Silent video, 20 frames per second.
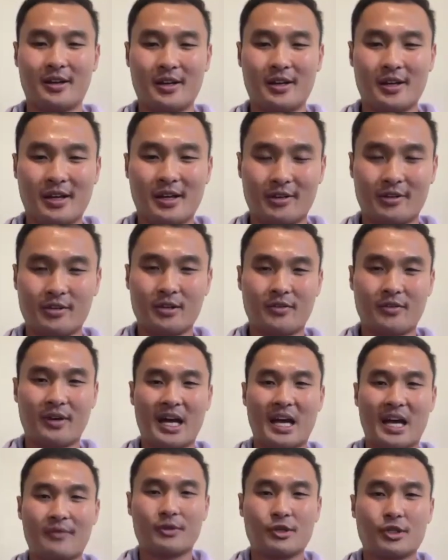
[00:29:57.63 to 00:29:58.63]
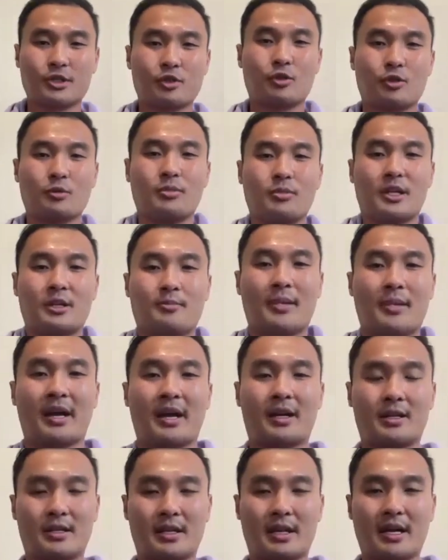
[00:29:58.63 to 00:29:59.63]
Instead of having shoulder blades back
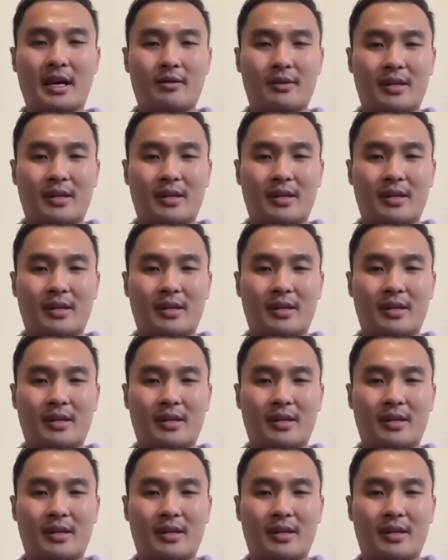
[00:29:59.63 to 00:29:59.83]
and down,